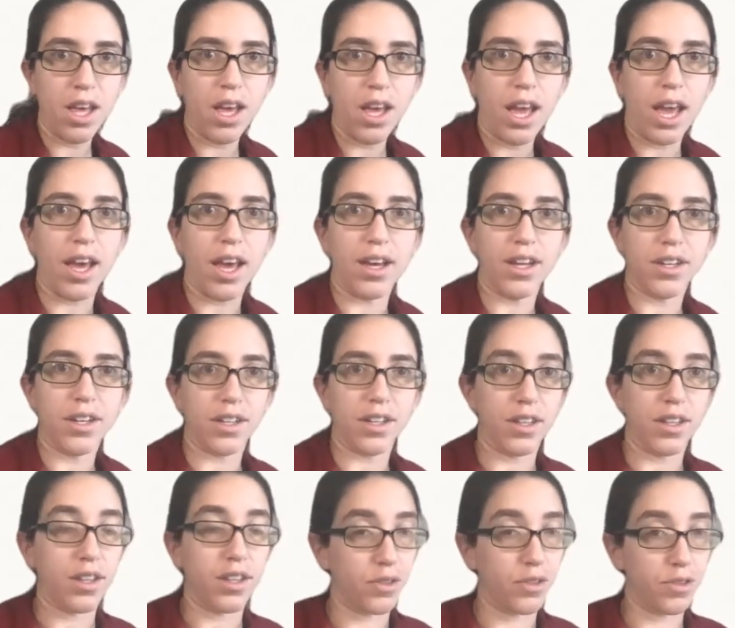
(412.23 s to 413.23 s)
And
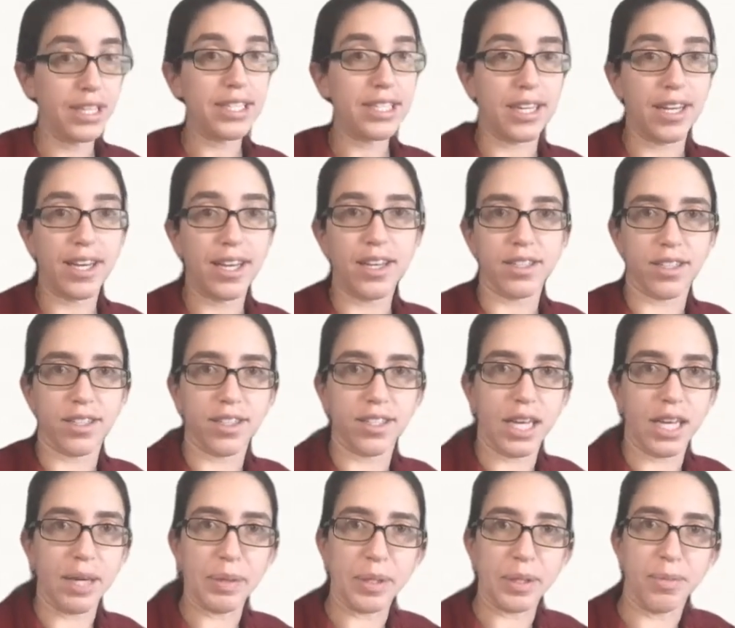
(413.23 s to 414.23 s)
the reasoning is the
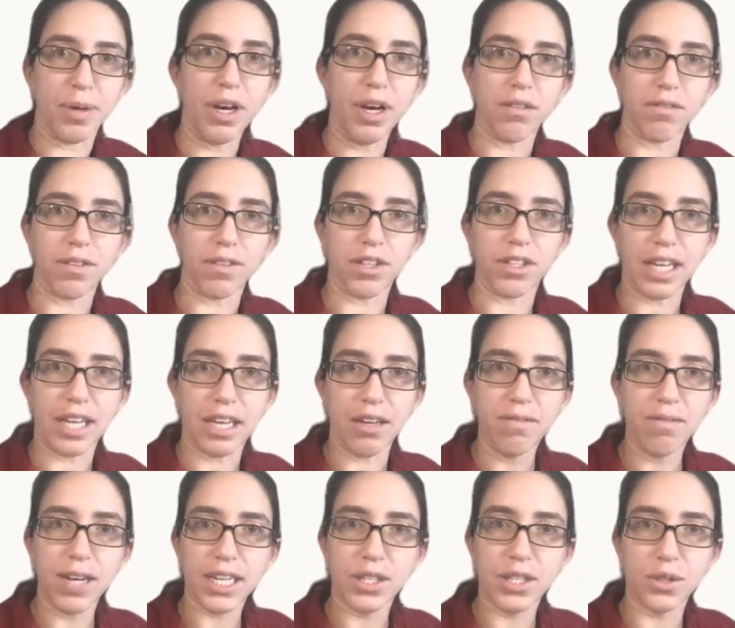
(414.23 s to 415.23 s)
same as above. There's n
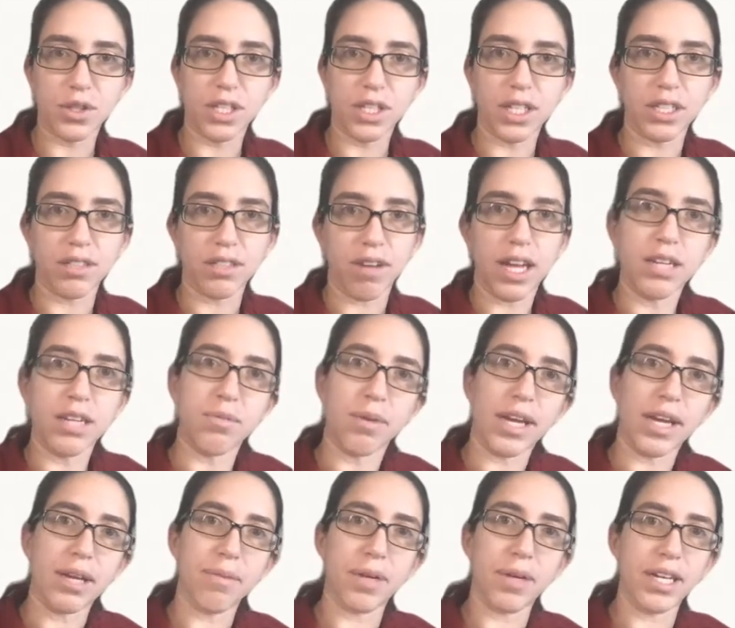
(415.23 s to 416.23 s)
factorial divided by
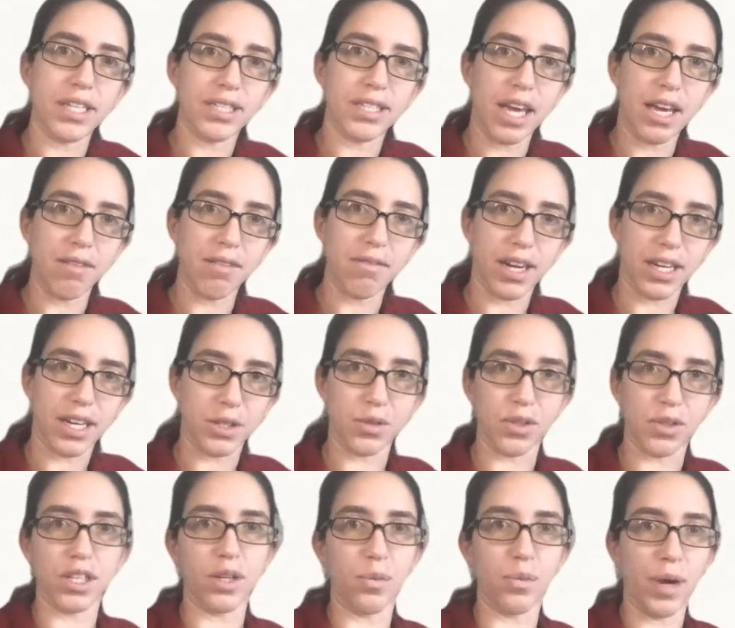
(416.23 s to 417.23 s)
n minus k
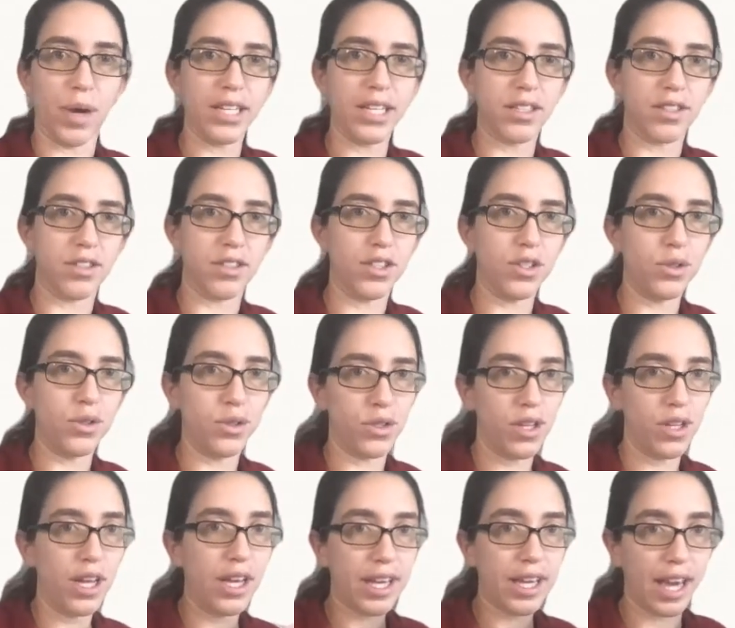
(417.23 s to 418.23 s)
factorial ways to choose
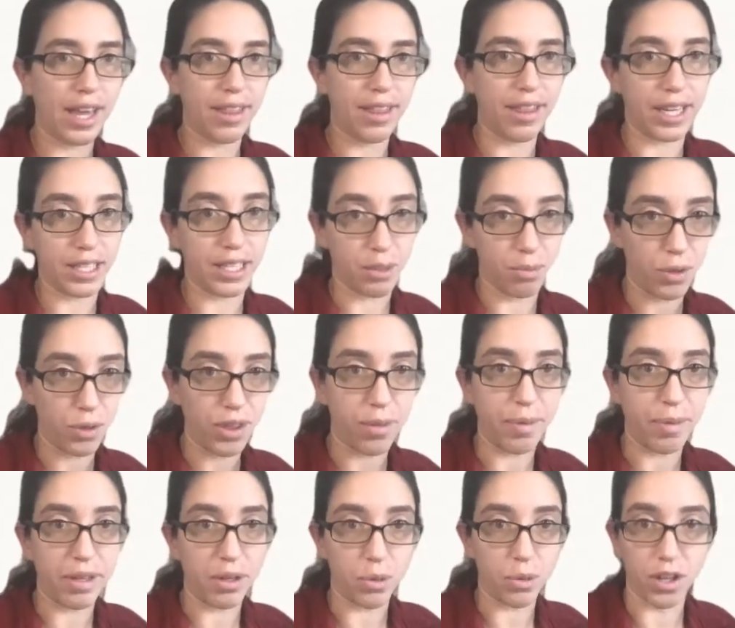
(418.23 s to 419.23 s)
k things and put them
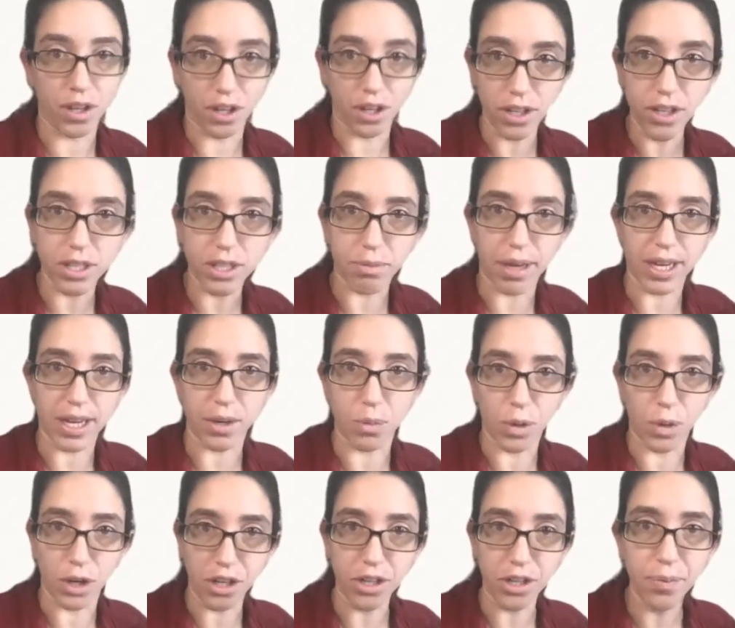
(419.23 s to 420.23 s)
in order to make a
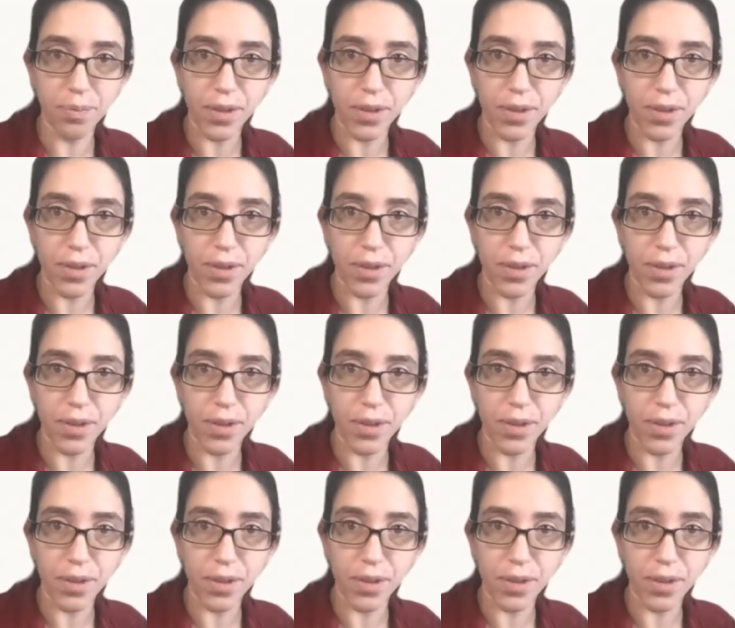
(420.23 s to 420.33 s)
word.